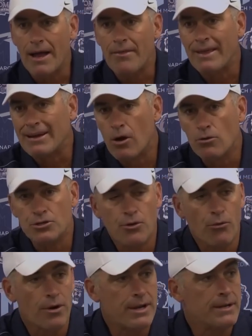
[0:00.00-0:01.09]
I think Coach
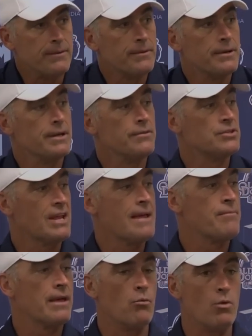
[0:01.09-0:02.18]
Doran did the
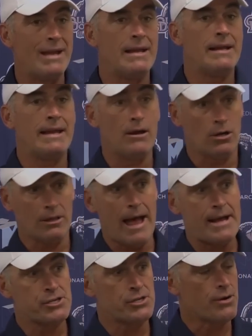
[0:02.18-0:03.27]
same thing we did here
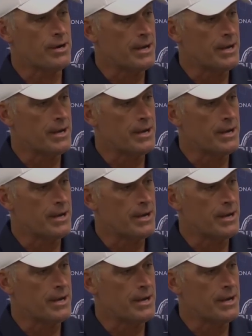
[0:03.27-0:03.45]
last year.